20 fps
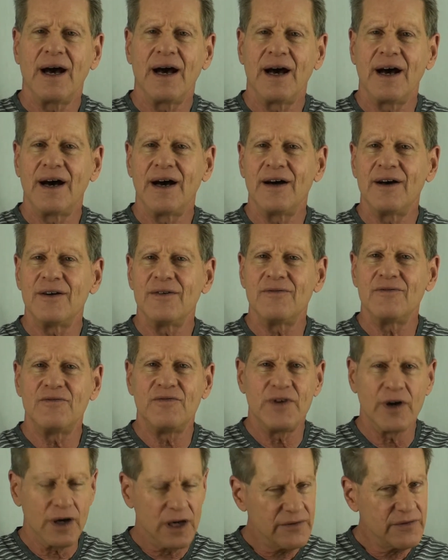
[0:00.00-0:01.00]

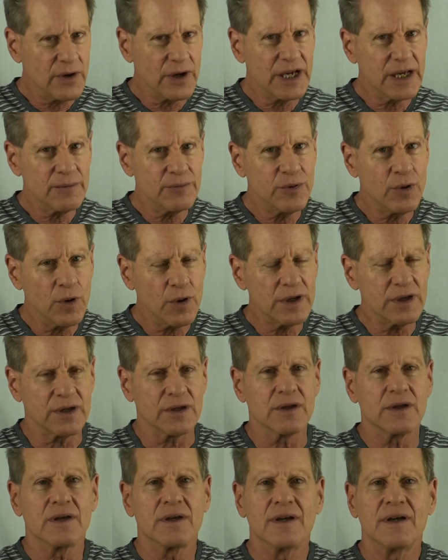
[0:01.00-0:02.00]
Very, very
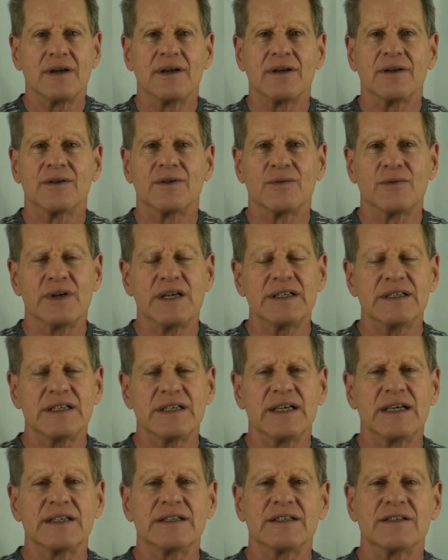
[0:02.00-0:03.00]
important. The
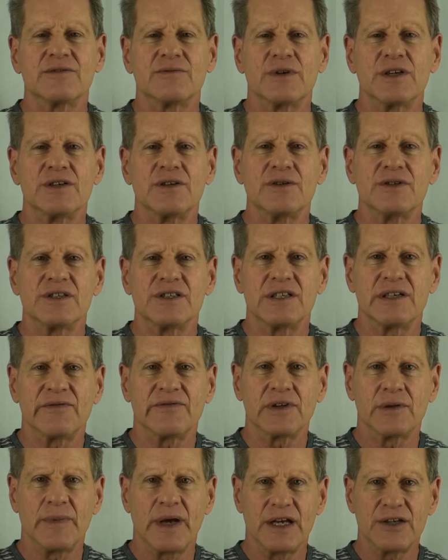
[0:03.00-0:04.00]
reason is it reduces
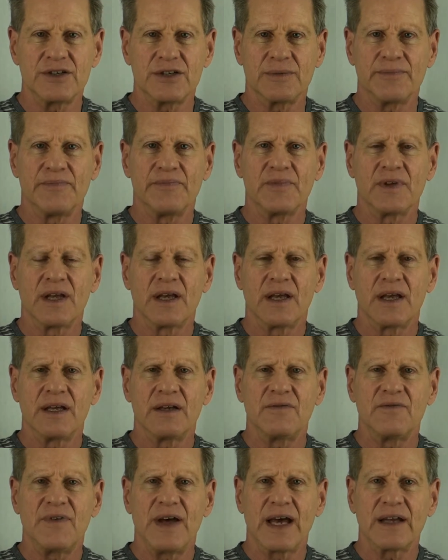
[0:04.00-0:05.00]
inflammation.
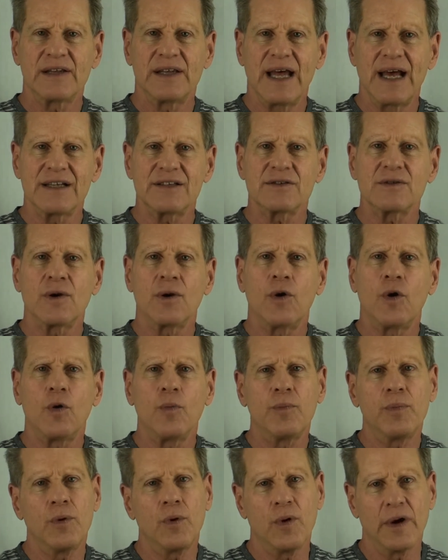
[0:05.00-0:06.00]
And in fact, that's the
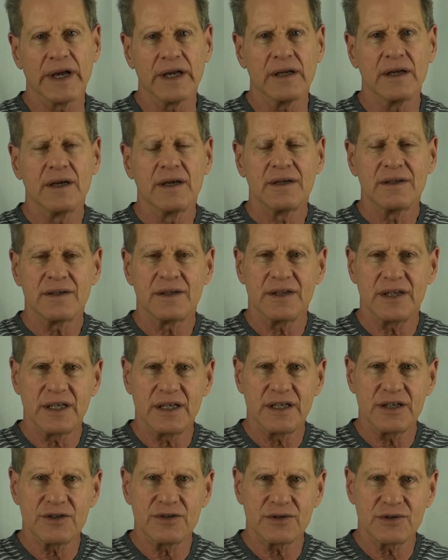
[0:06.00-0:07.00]
whole point to the
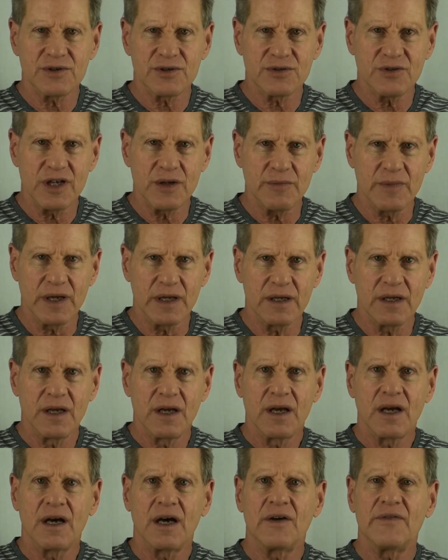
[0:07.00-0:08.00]
initial treatment
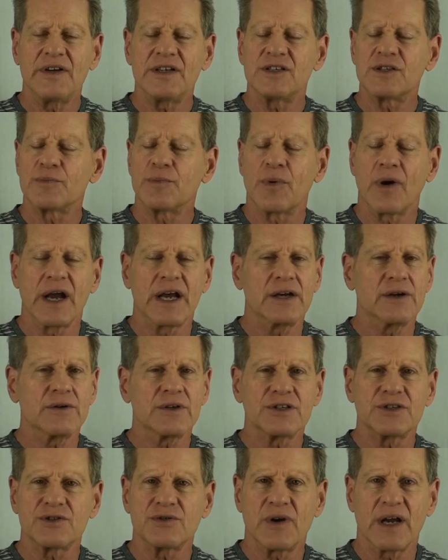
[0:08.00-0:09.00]
of a sprain or
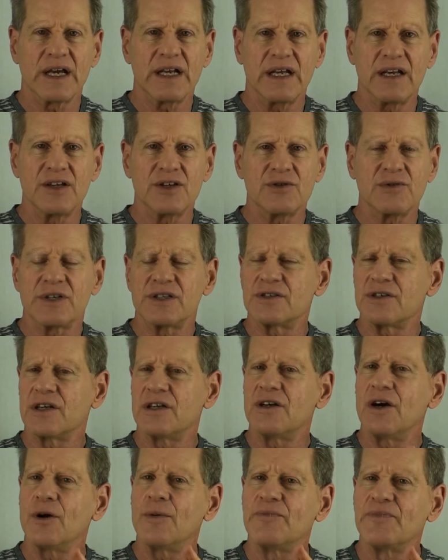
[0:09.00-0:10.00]
a strain injury. So
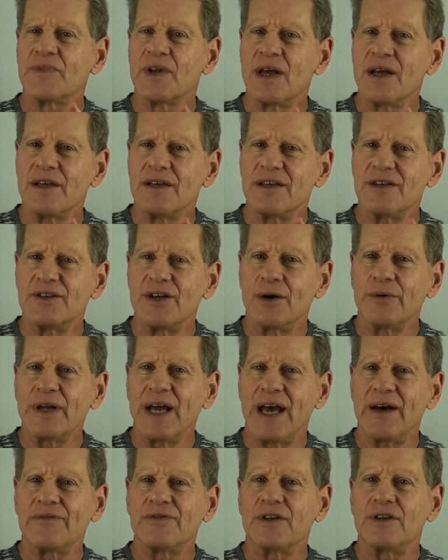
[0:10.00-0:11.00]
you know, you don't
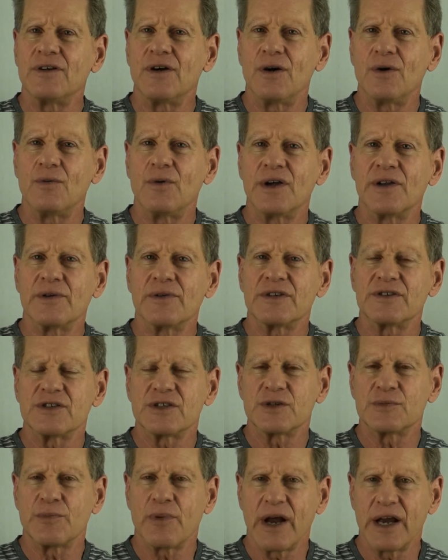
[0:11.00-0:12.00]
have to know whether it's
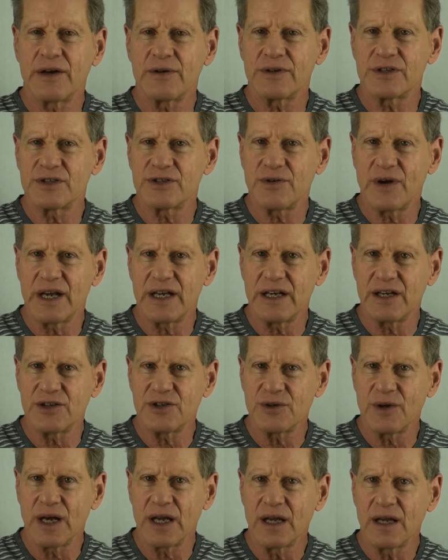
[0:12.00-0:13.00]
a sprain or a strain
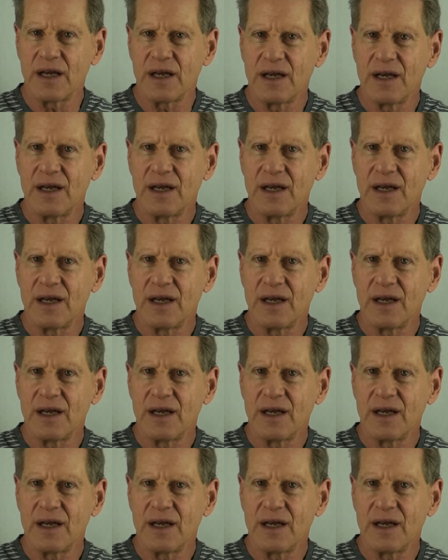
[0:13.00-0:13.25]
injury.